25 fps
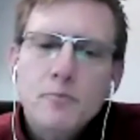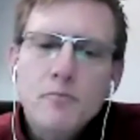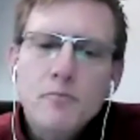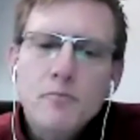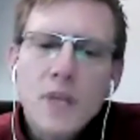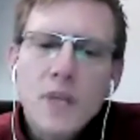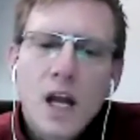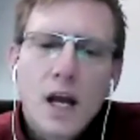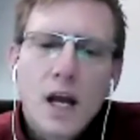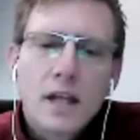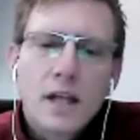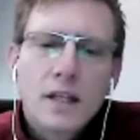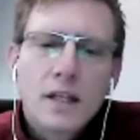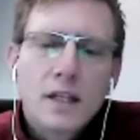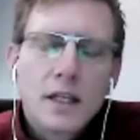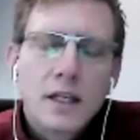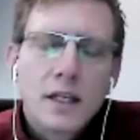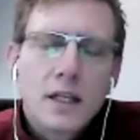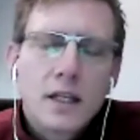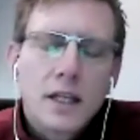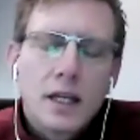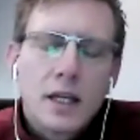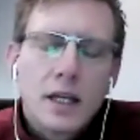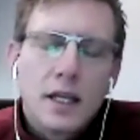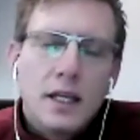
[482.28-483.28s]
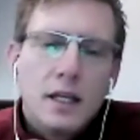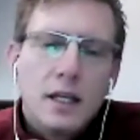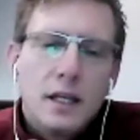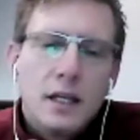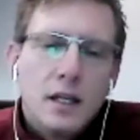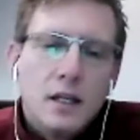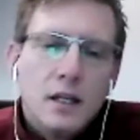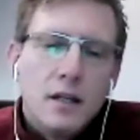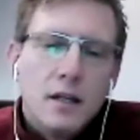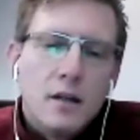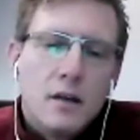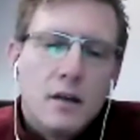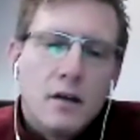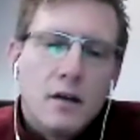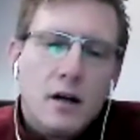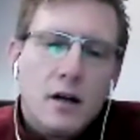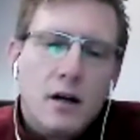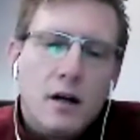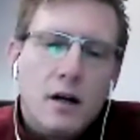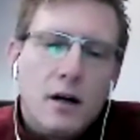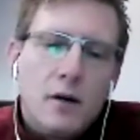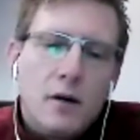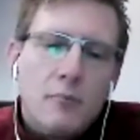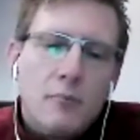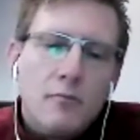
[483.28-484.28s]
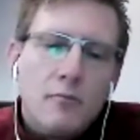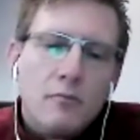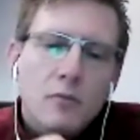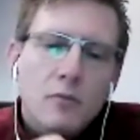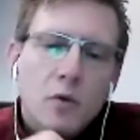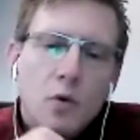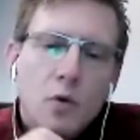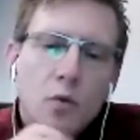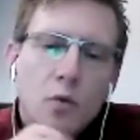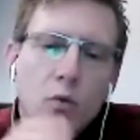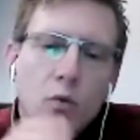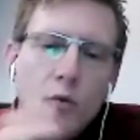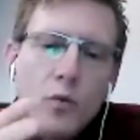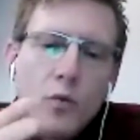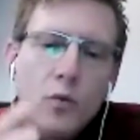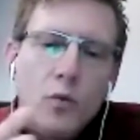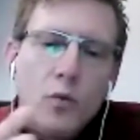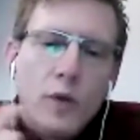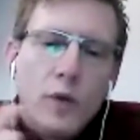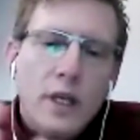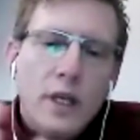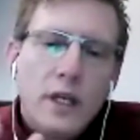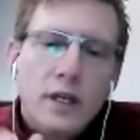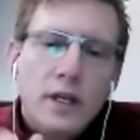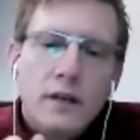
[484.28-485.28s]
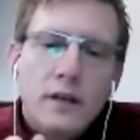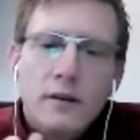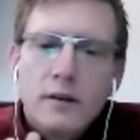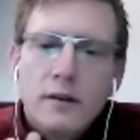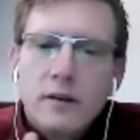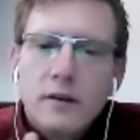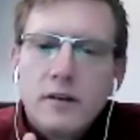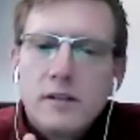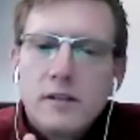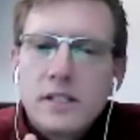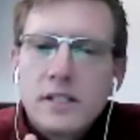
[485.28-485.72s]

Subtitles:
I think that we didn't